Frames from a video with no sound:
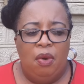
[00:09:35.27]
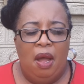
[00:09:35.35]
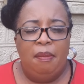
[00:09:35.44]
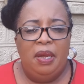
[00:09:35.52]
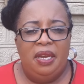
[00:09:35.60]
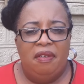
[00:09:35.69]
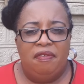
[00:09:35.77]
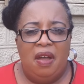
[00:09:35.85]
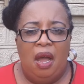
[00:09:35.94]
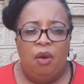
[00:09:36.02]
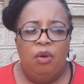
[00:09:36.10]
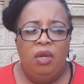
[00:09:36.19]
I made a
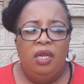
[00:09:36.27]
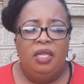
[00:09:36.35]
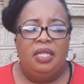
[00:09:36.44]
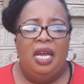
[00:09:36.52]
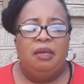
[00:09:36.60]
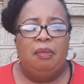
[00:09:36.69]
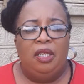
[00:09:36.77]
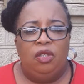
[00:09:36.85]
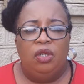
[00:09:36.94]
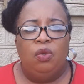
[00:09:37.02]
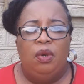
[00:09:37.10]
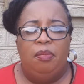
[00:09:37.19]
vow that my
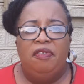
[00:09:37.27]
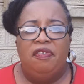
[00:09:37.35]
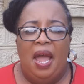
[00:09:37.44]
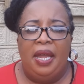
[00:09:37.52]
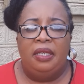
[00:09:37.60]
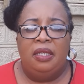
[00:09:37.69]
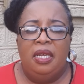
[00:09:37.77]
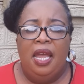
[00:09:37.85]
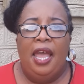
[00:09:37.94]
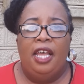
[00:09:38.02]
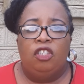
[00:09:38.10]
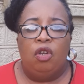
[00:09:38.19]
daughter will be fine
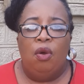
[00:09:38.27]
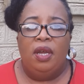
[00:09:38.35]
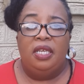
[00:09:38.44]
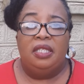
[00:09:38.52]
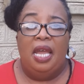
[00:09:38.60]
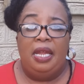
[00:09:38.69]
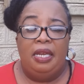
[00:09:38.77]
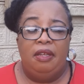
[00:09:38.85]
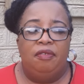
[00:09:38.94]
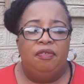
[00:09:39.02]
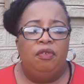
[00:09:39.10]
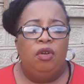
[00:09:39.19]
as long as I live.
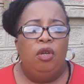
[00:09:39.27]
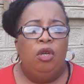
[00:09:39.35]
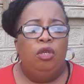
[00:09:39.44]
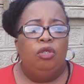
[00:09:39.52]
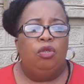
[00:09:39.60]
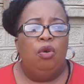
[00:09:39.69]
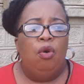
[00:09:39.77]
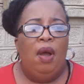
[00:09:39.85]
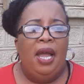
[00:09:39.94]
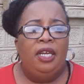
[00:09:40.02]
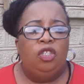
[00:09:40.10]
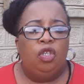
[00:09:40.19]
So
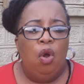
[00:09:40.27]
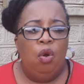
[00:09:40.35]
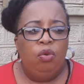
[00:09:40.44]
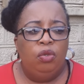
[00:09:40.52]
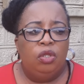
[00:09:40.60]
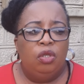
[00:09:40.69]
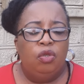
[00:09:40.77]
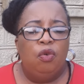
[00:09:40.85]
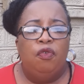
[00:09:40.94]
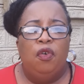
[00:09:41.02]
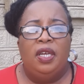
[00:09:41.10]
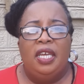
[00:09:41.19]
I chose to
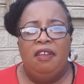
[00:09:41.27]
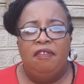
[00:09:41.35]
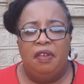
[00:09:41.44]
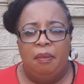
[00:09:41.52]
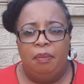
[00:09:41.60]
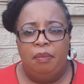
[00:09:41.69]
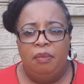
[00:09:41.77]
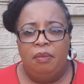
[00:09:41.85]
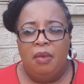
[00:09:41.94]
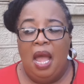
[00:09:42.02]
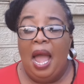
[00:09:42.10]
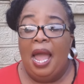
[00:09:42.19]
forgive him.
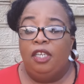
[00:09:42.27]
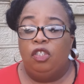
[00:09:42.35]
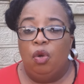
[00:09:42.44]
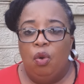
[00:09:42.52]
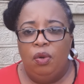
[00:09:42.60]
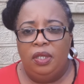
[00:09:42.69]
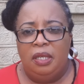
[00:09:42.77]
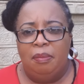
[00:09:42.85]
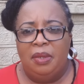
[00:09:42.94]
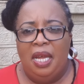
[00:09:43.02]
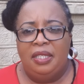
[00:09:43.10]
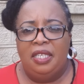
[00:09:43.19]
I told him,
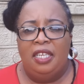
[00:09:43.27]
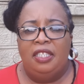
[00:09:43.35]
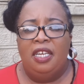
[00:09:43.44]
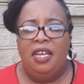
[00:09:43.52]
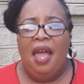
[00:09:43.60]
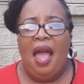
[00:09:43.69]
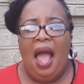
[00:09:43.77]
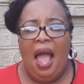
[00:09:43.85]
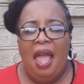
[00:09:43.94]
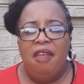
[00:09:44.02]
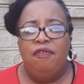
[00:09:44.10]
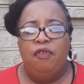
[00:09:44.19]
I said,
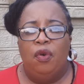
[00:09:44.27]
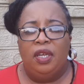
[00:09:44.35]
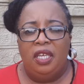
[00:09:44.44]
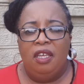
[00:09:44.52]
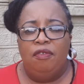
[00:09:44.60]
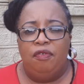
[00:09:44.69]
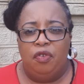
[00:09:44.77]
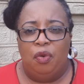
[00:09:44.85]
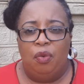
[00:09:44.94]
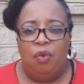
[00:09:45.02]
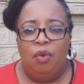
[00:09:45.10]
I forgive you.